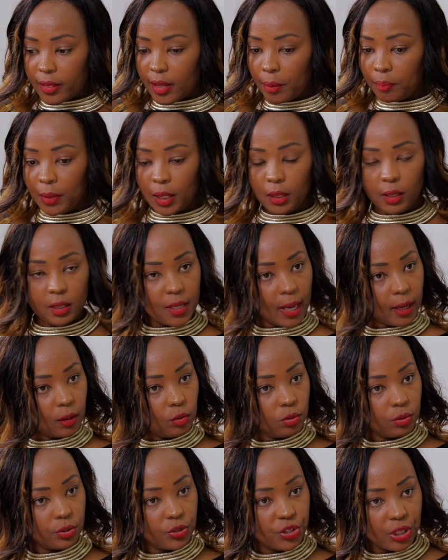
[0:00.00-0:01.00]
the minute I
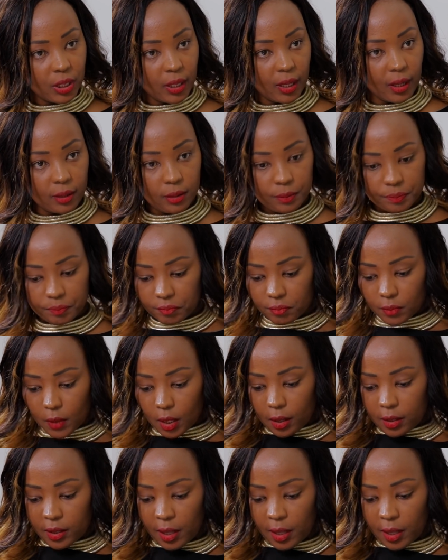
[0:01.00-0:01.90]
cook chicken,